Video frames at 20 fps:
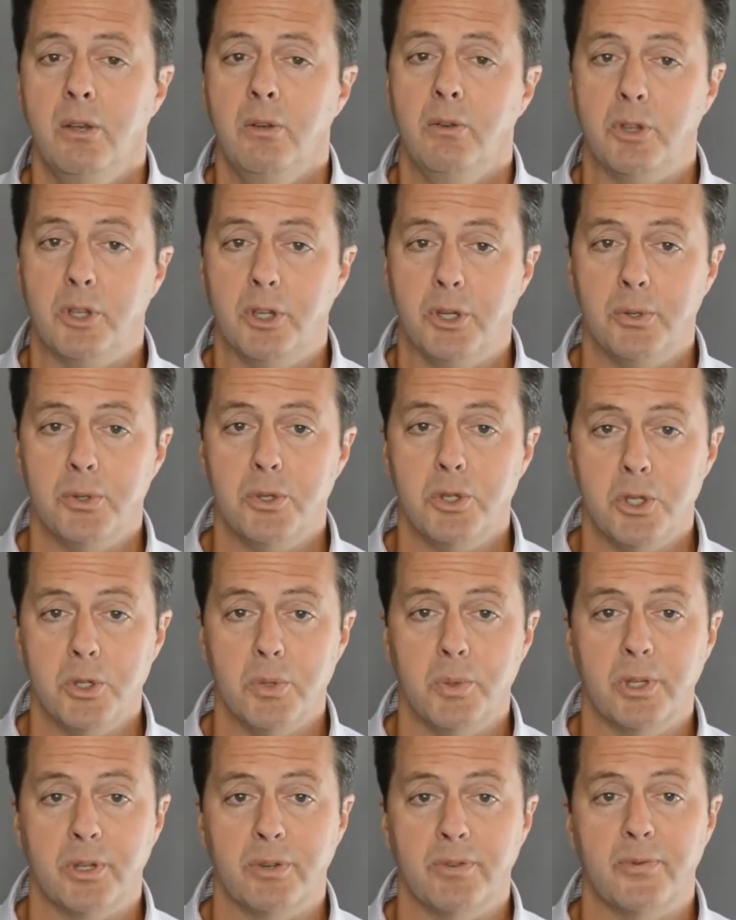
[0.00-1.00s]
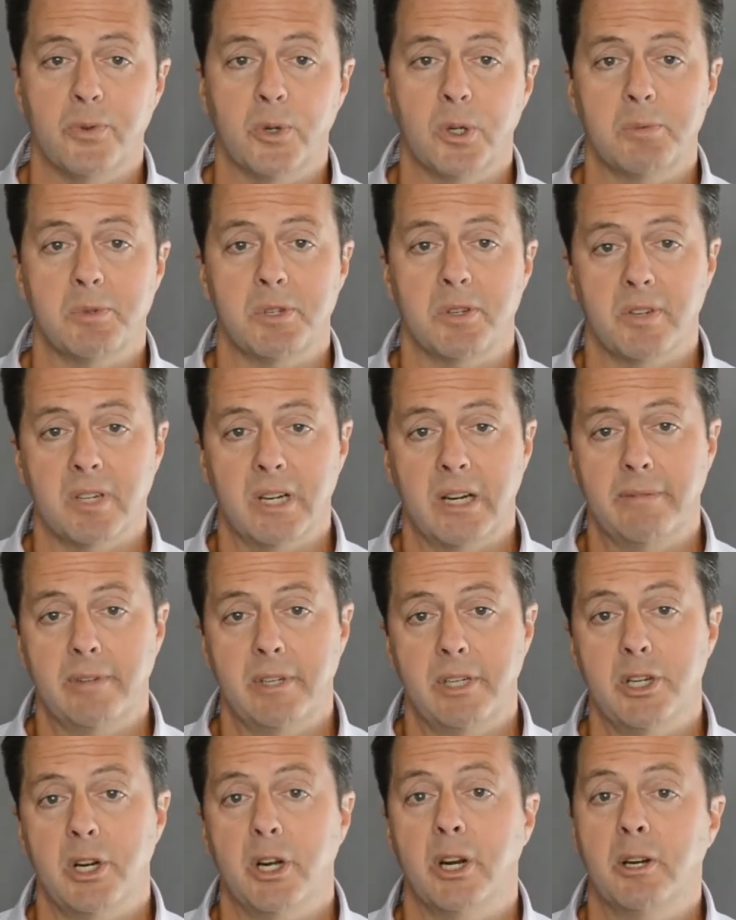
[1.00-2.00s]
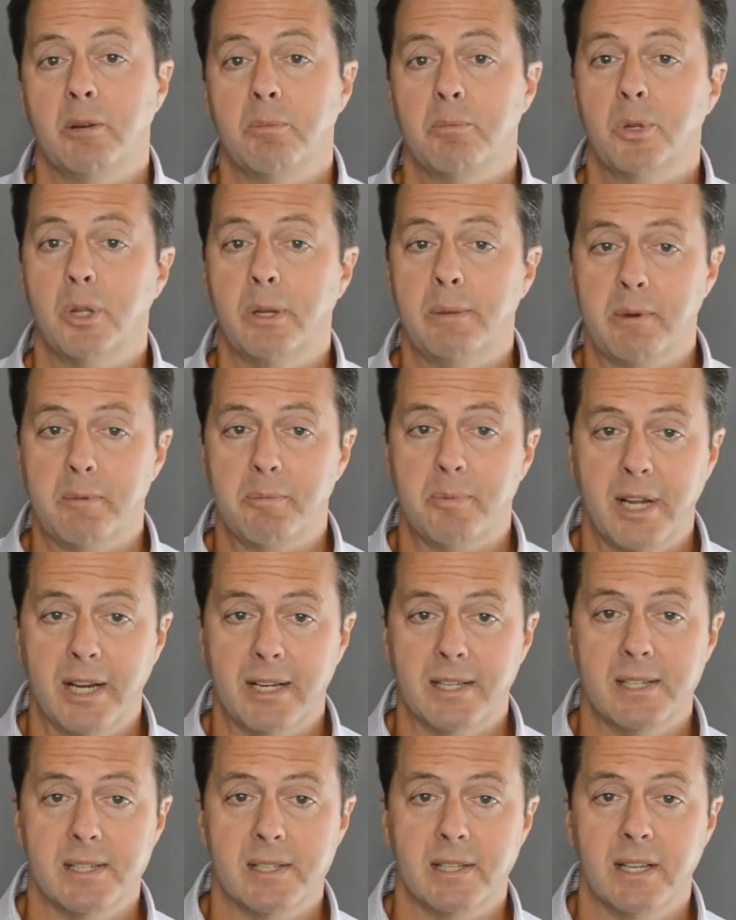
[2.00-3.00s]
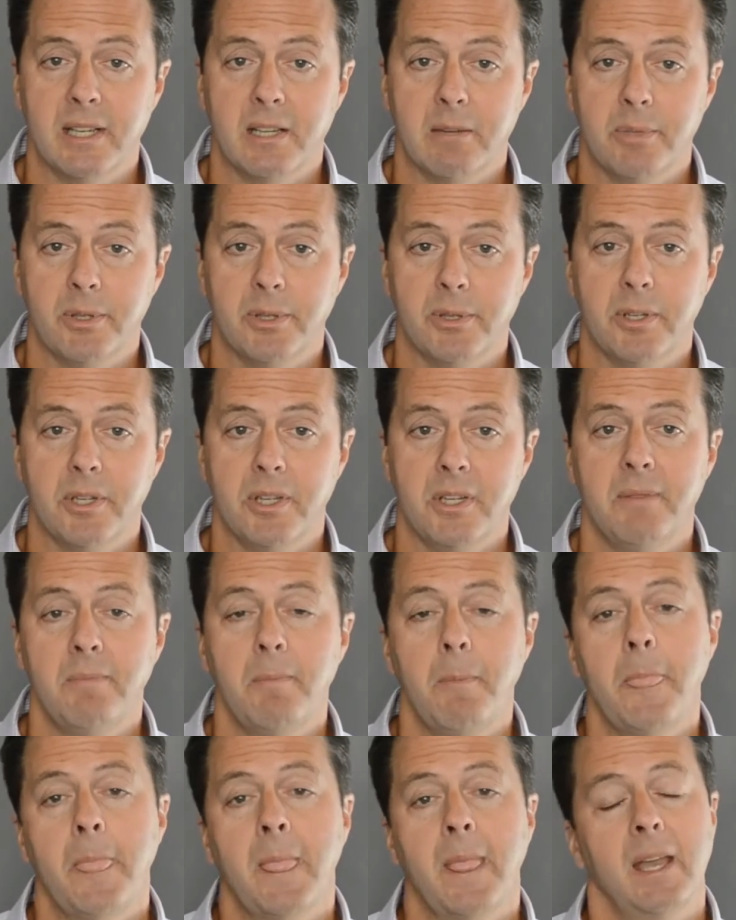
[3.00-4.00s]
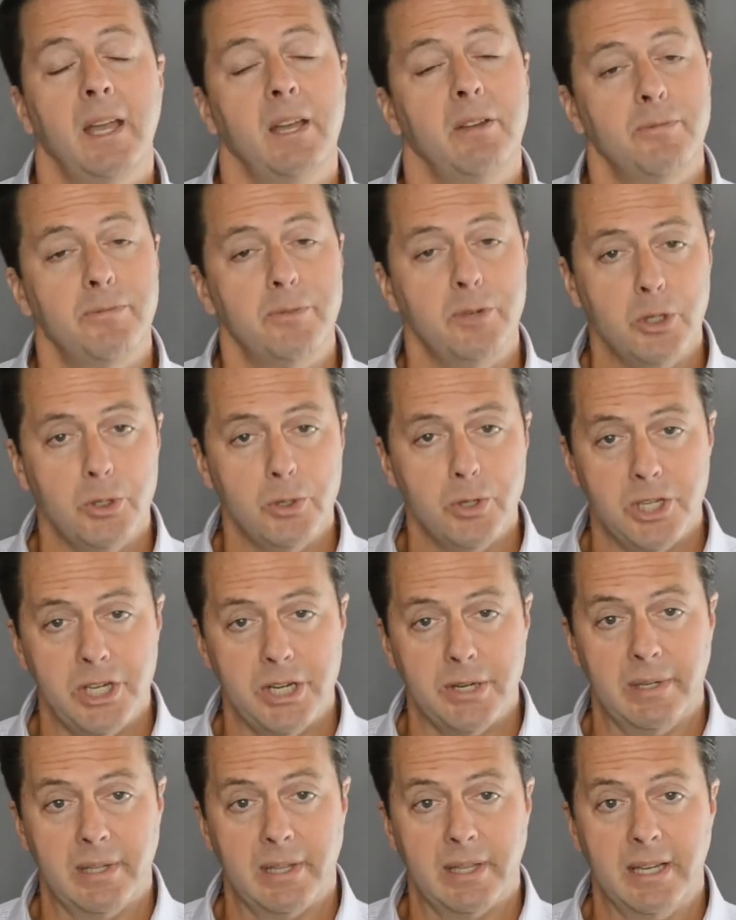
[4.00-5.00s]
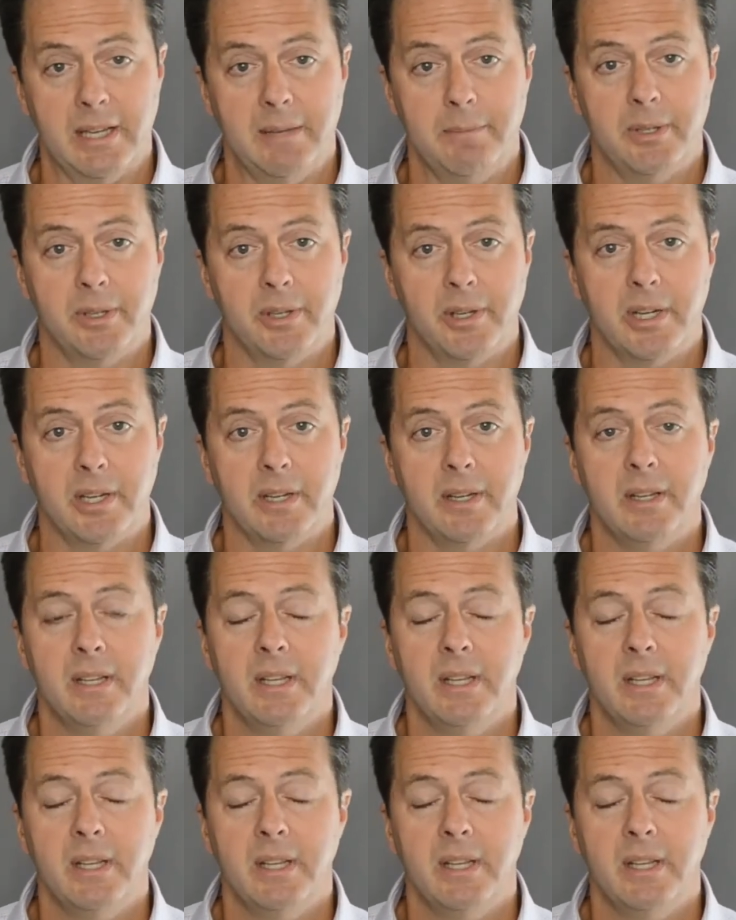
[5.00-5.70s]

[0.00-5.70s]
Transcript: Those two other forms of coverage are employment practice liability and fiduciary liability.